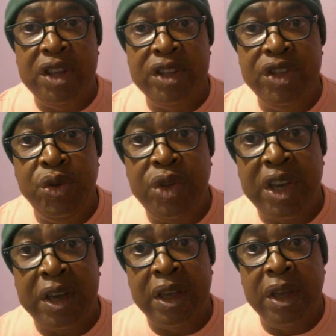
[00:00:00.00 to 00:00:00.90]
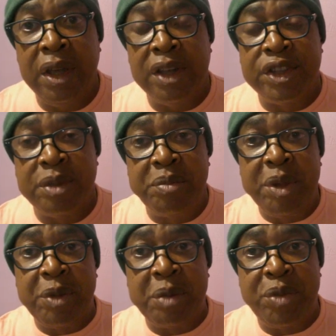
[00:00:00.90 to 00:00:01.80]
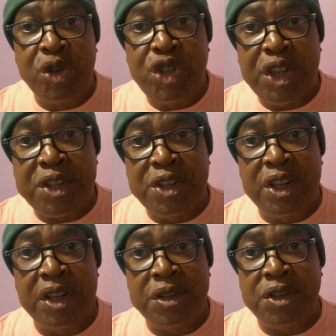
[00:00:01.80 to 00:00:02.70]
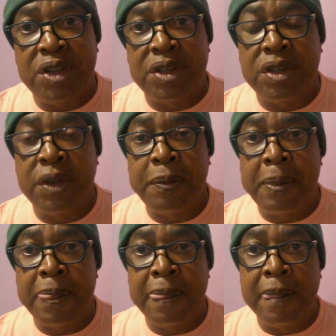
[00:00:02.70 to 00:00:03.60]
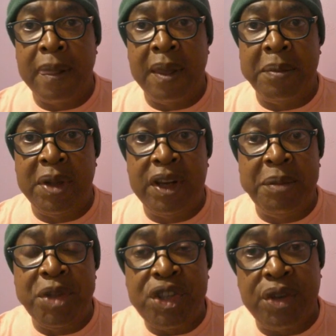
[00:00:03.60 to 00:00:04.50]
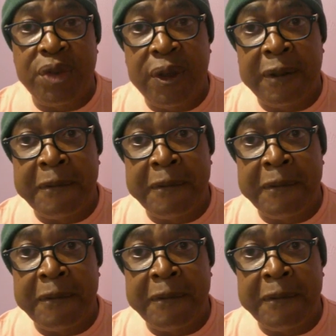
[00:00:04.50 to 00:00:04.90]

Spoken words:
the UK, and some people are protesting against this. But let me tell you,